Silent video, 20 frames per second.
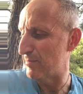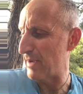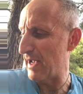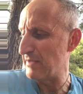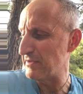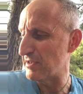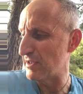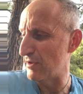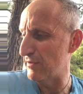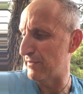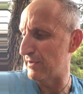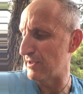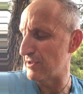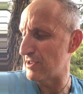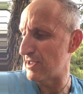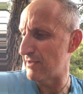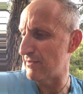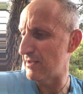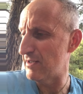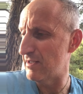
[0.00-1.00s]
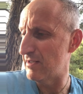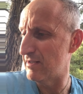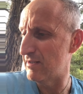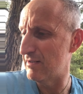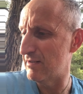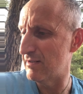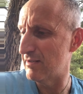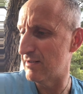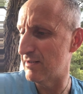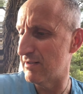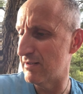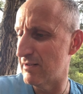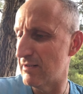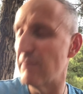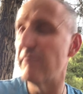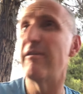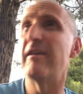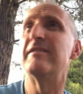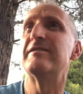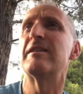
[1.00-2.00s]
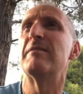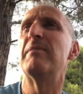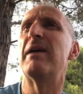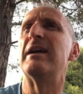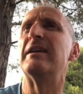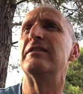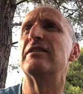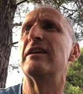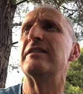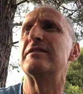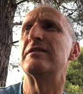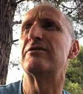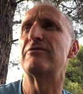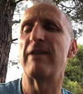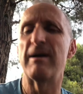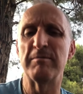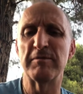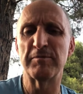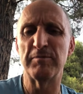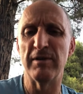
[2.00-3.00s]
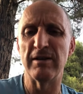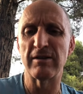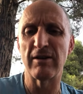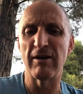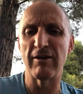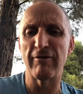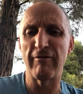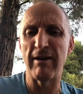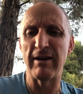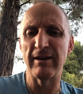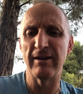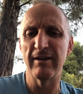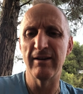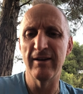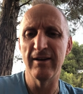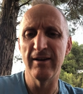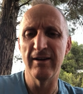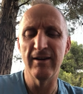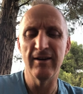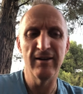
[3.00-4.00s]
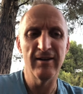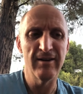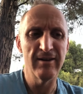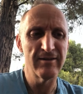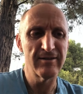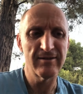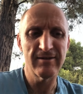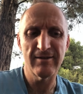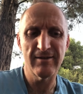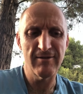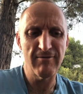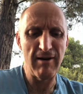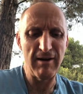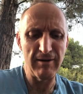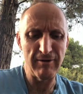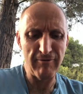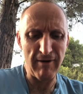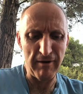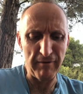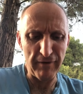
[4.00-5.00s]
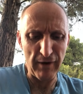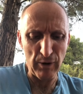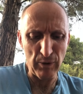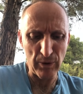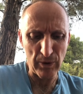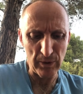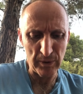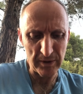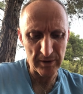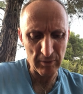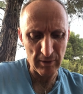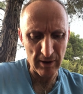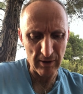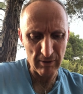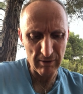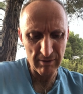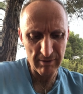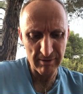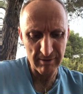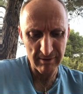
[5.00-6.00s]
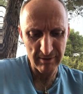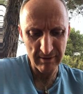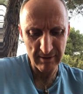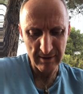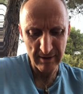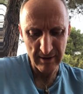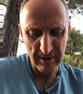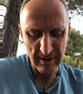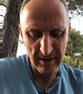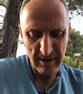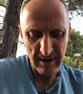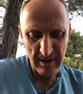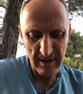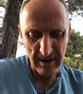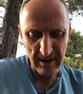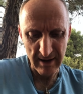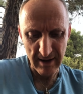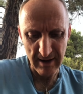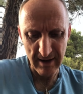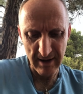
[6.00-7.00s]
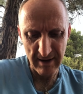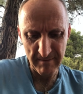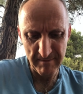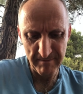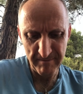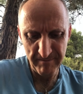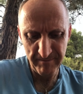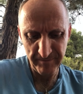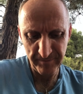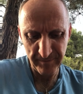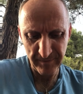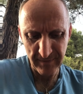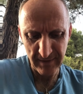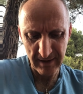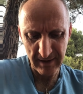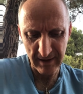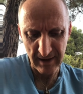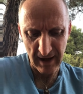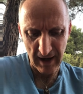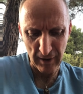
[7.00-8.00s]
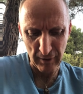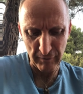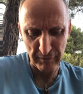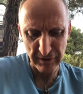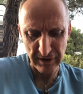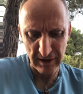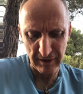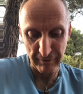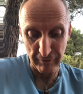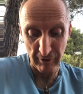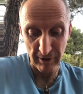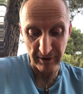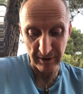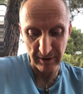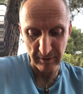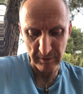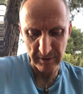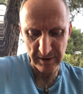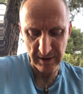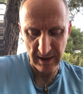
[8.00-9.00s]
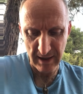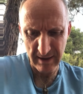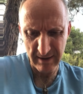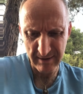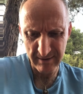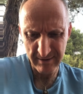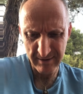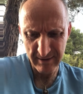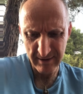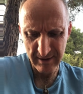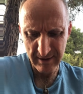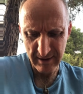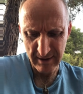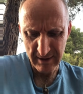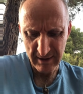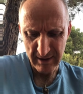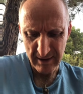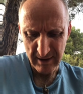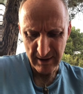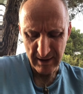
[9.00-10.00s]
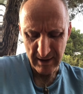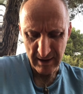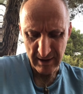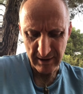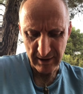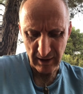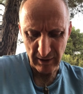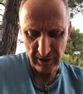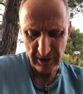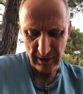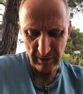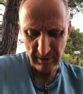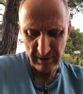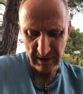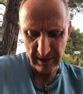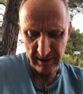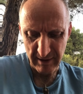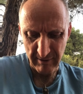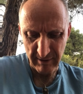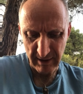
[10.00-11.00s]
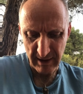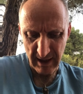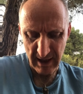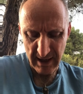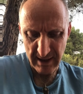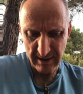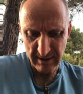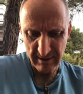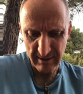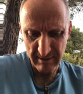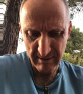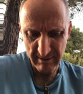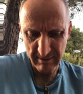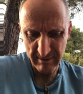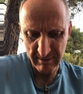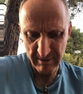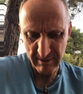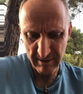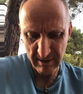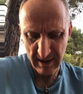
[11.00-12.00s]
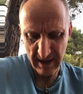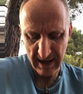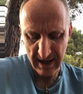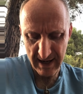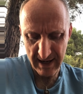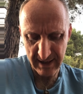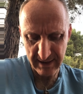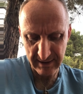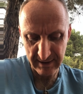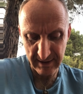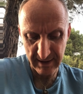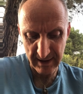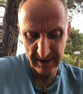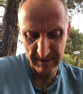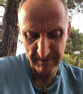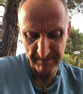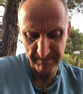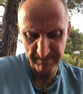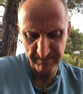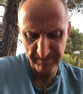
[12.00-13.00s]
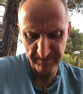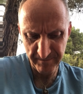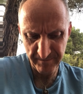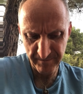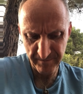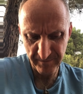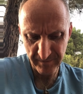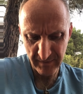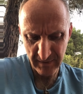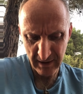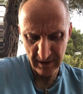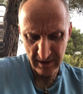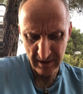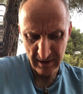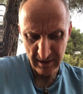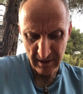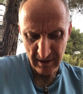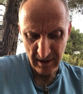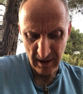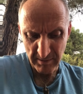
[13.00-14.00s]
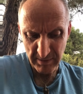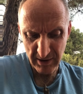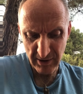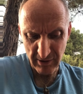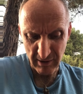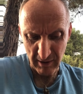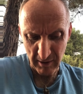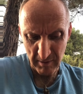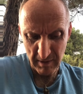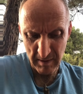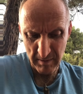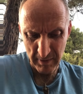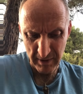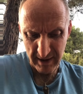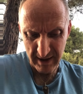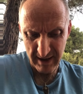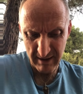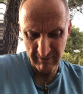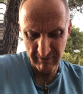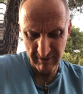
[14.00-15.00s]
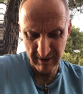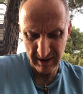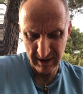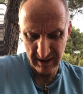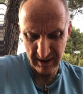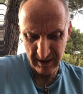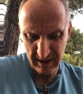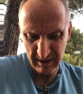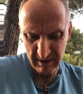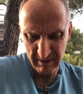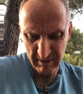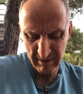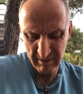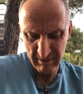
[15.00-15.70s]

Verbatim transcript: bouncing off each other. Lorenzo mainly does the drums, but he's got a great, great, great vocal as well. Um, and obviously Veronica was there, so she was in there again. And um, I'm just trying to remember now, really,